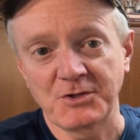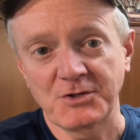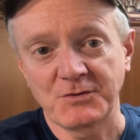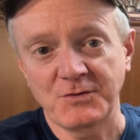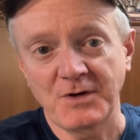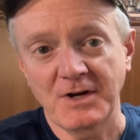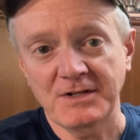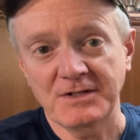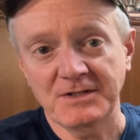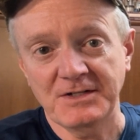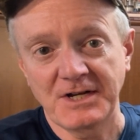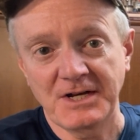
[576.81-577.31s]

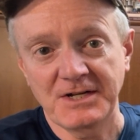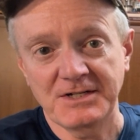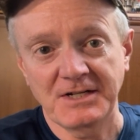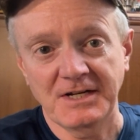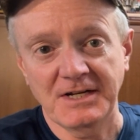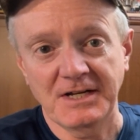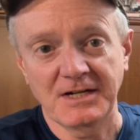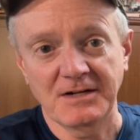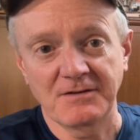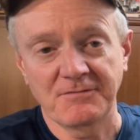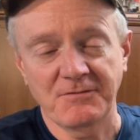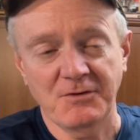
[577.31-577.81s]
strength
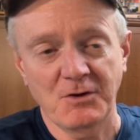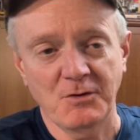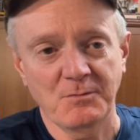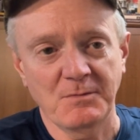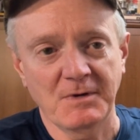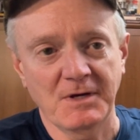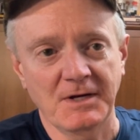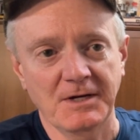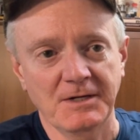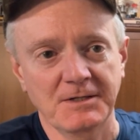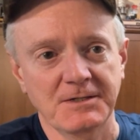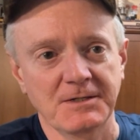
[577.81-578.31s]
testing in a few
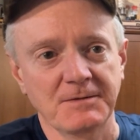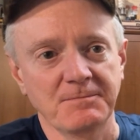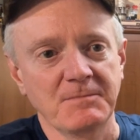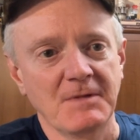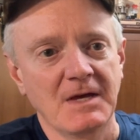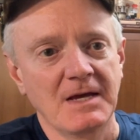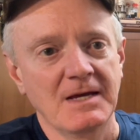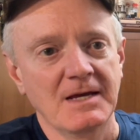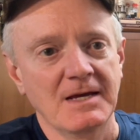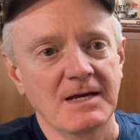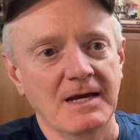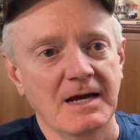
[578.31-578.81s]
minutes.
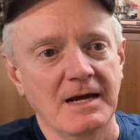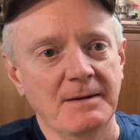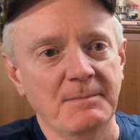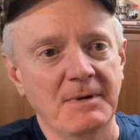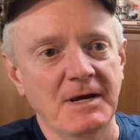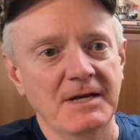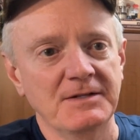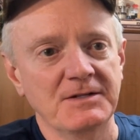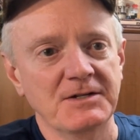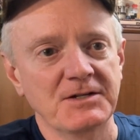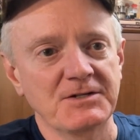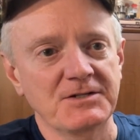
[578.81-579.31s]
I
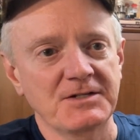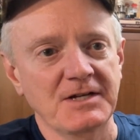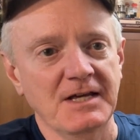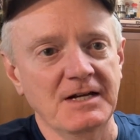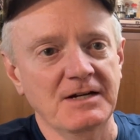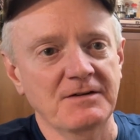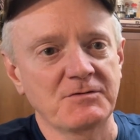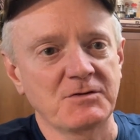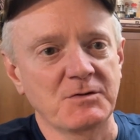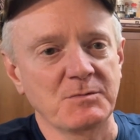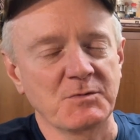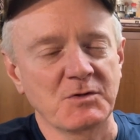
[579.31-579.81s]
made this out
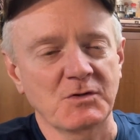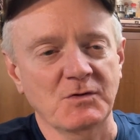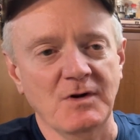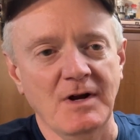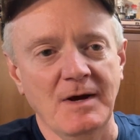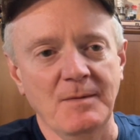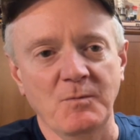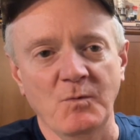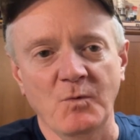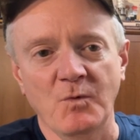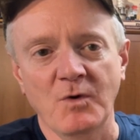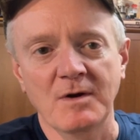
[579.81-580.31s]
of some
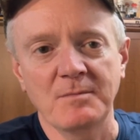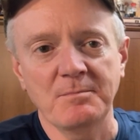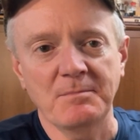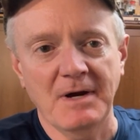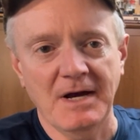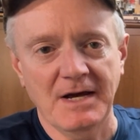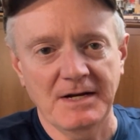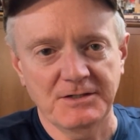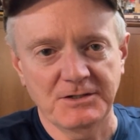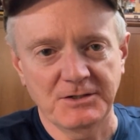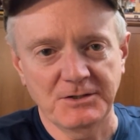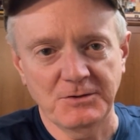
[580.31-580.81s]
scrap
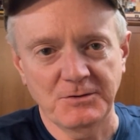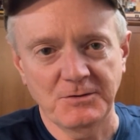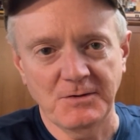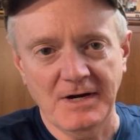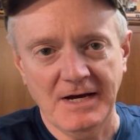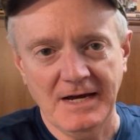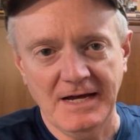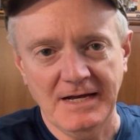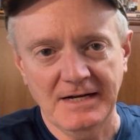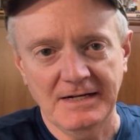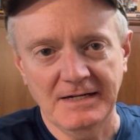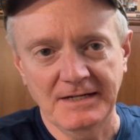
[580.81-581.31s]
1x2 I
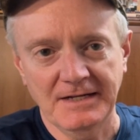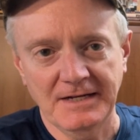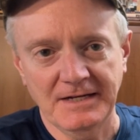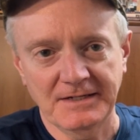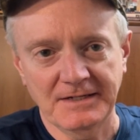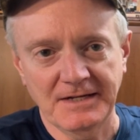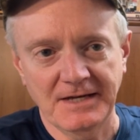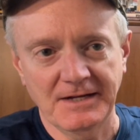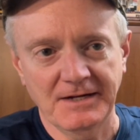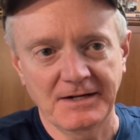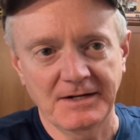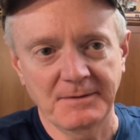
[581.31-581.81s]
had laying
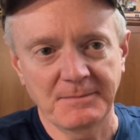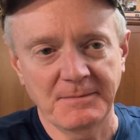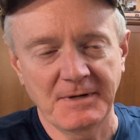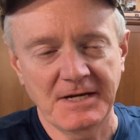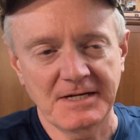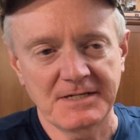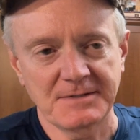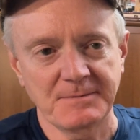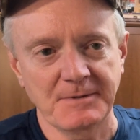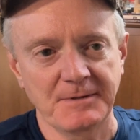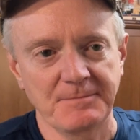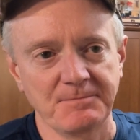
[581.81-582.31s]
down in the
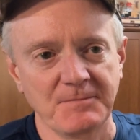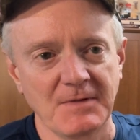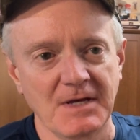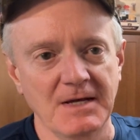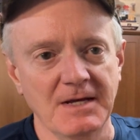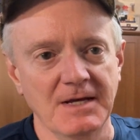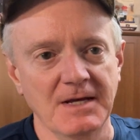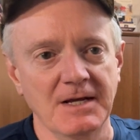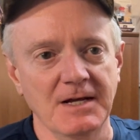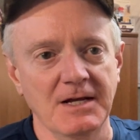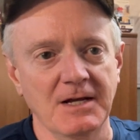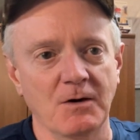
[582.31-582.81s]
basement.
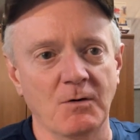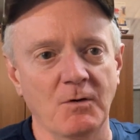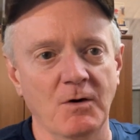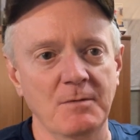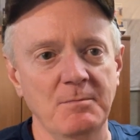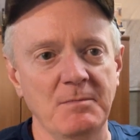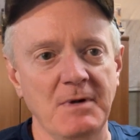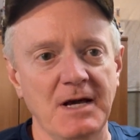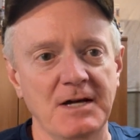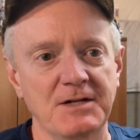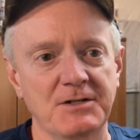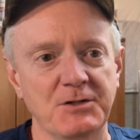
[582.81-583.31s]

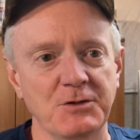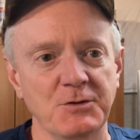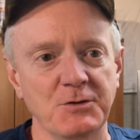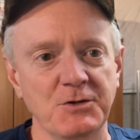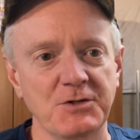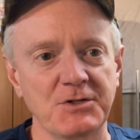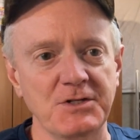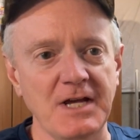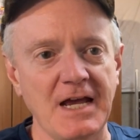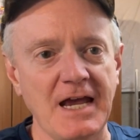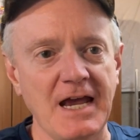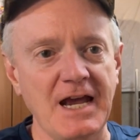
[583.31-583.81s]
1x2
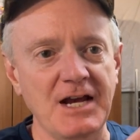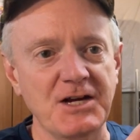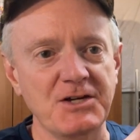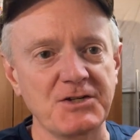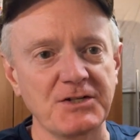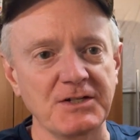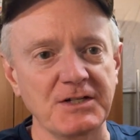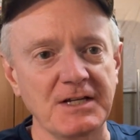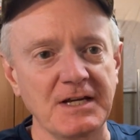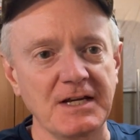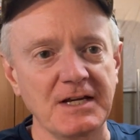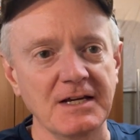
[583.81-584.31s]
is
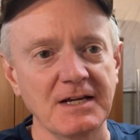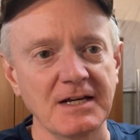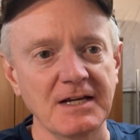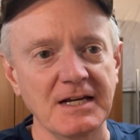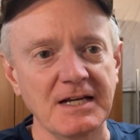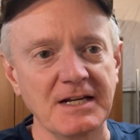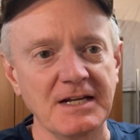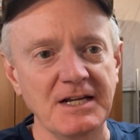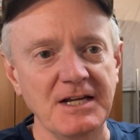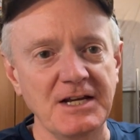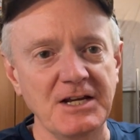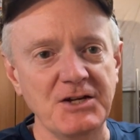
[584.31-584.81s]
actually
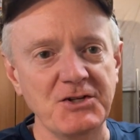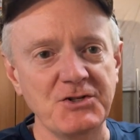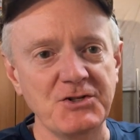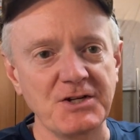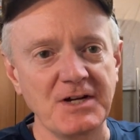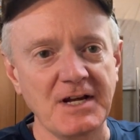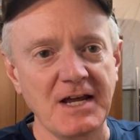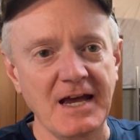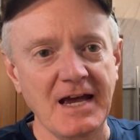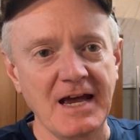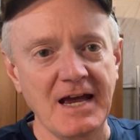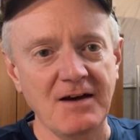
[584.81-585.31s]
1.5
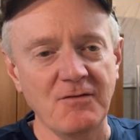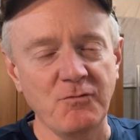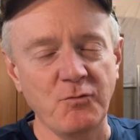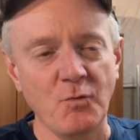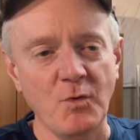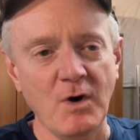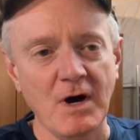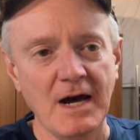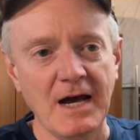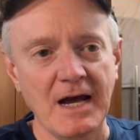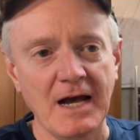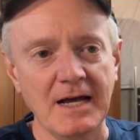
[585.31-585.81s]
inches
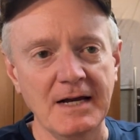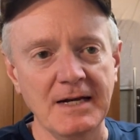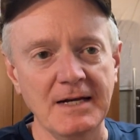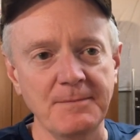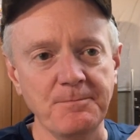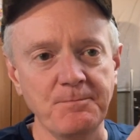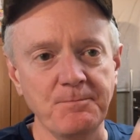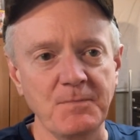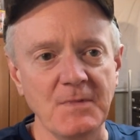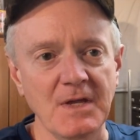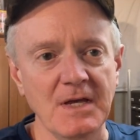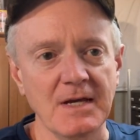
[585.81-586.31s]
wide,
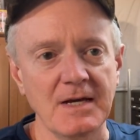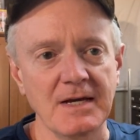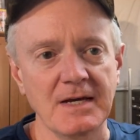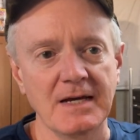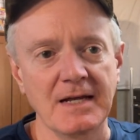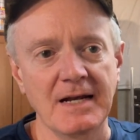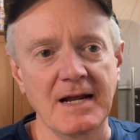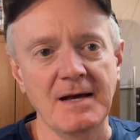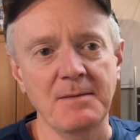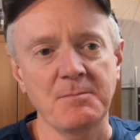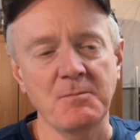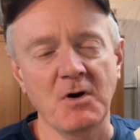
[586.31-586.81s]

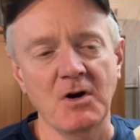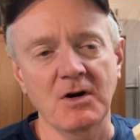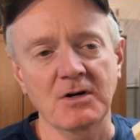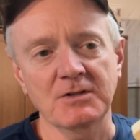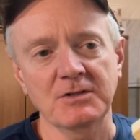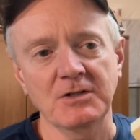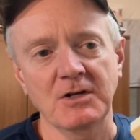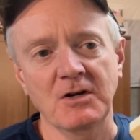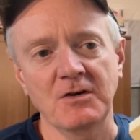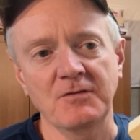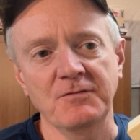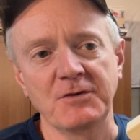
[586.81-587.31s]
and I
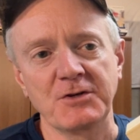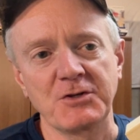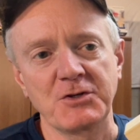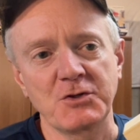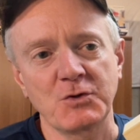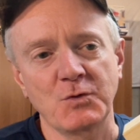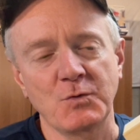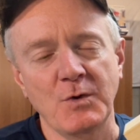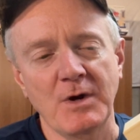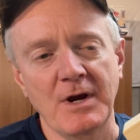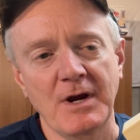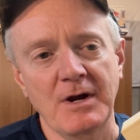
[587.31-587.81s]
marked off a
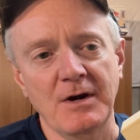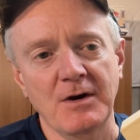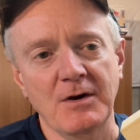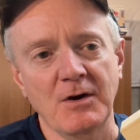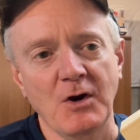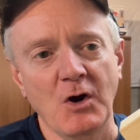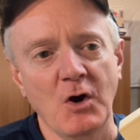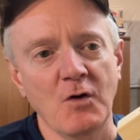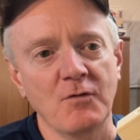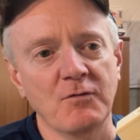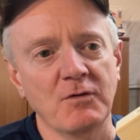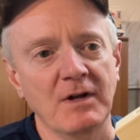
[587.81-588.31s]

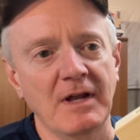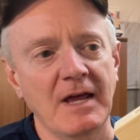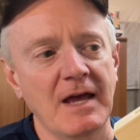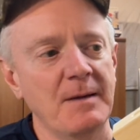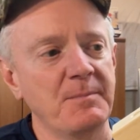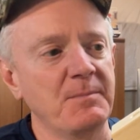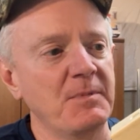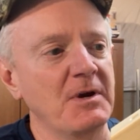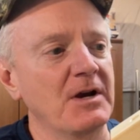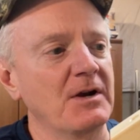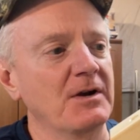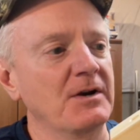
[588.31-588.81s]
square
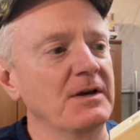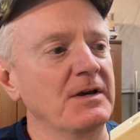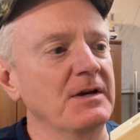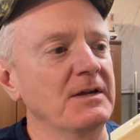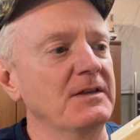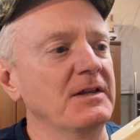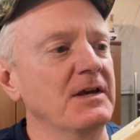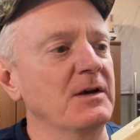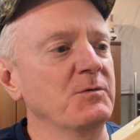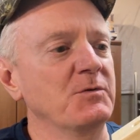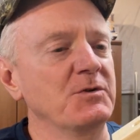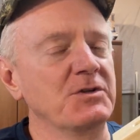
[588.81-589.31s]
overlap area
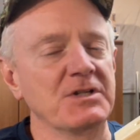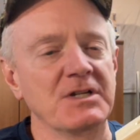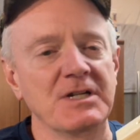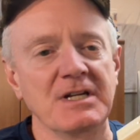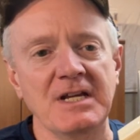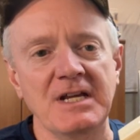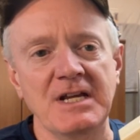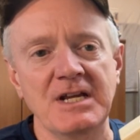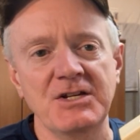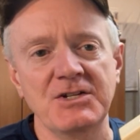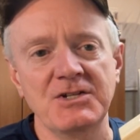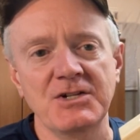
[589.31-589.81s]
that was 1.5
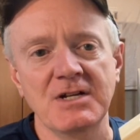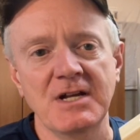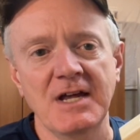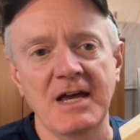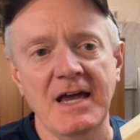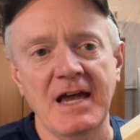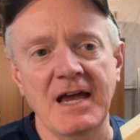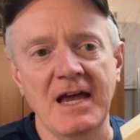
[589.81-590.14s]
inches